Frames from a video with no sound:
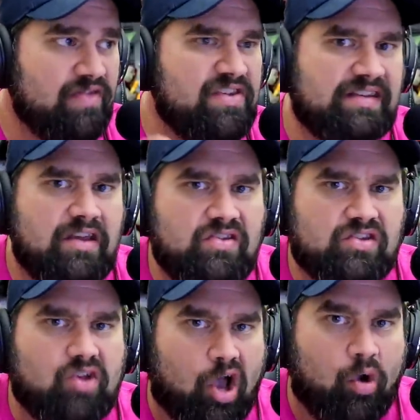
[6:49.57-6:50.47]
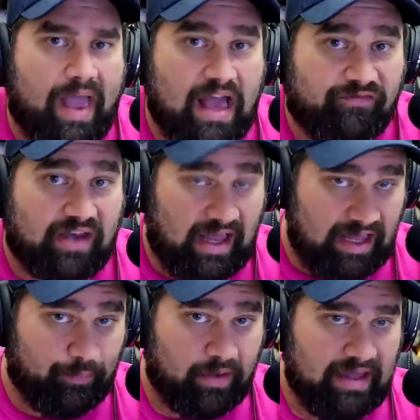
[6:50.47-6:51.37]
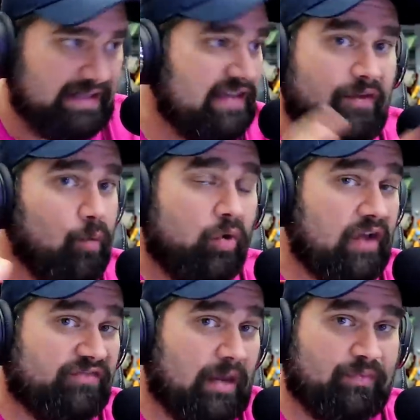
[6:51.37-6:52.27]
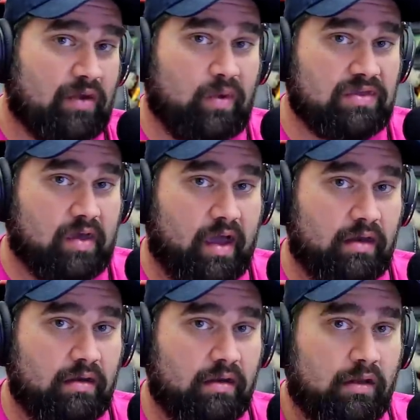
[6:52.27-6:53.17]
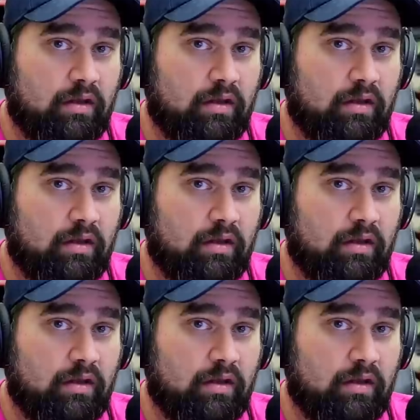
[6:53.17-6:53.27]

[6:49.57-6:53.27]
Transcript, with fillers: This is so effed up. It's even more effed up than we thought.